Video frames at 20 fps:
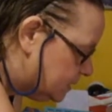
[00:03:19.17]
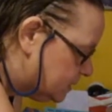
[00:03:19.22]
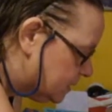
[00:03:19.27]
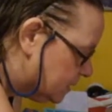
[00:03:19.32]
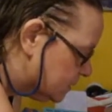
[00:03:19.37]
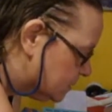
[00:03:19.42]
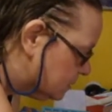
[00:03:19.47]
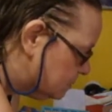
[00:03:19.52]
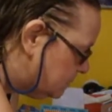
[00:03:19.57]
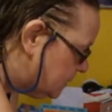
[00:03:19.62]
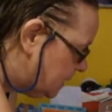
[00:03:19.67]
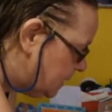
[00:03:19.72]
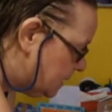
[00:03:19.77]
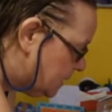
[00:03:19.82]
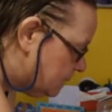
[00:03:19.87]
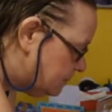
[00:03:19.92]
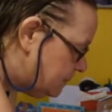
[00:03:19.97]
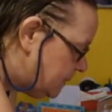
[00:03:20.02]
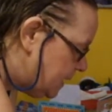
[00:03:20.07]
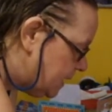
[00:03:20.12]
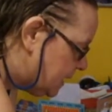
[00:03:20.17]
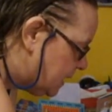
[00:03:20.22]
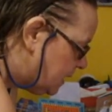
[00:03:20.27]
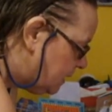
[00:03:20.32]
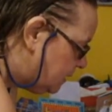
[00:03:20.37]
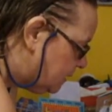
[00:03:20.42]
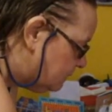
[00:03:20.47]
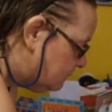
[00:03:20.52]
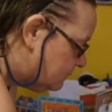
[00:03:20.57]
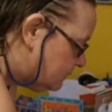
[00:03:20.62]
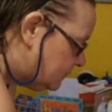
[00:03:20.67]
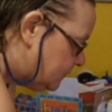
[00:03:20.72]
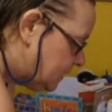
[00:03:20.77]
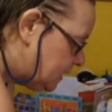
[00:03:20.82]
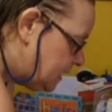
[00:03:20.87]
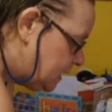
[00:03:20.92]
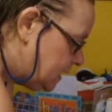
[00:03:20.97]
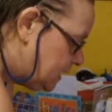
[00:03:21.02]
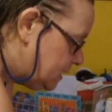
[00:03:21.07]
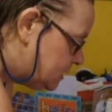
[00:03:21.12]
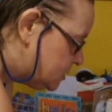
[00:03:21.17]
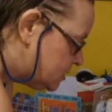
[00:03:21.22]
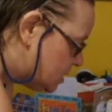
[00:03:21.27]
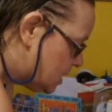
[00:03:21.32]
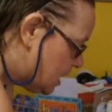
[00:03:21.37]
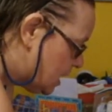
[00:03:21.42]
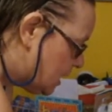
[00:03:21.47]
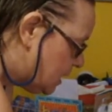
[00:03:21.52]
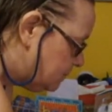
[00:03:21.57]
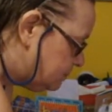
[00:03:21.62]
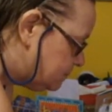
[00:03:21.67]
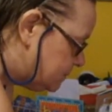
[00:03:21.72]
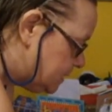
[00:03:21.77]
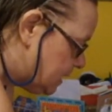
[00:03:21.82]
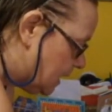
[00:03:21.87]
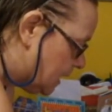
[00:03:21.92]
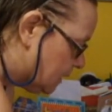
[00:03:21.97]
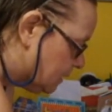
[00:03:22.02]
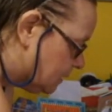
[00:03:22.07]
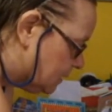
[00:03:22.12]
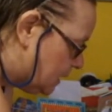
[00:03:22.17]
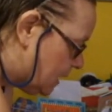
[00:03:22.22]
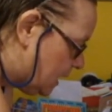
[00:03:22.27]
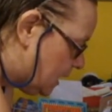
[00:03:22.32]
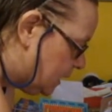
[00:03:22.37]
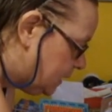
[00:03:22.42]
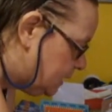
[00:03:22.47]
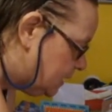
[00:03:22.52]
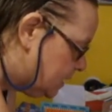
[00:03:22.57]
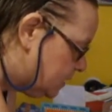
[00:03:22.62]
it doesn't mean I'm making a V-shaped neckline.